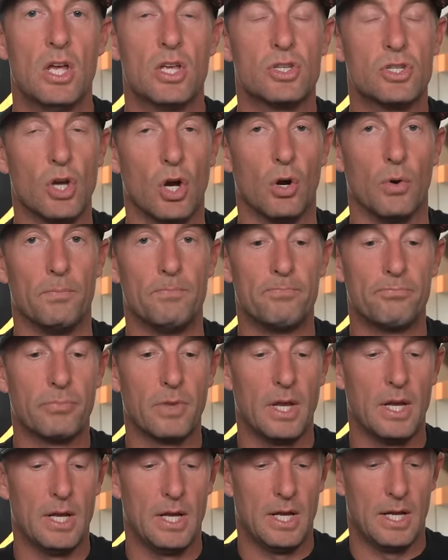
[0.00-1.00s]
So
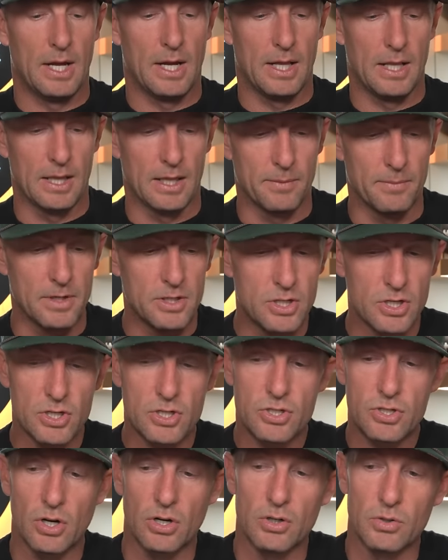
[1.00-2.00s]
let me
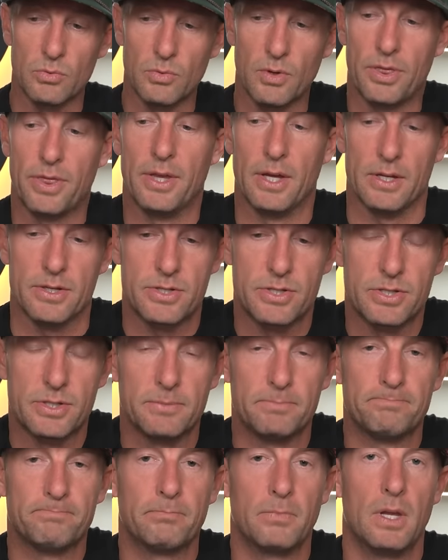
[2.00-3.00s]
just start with this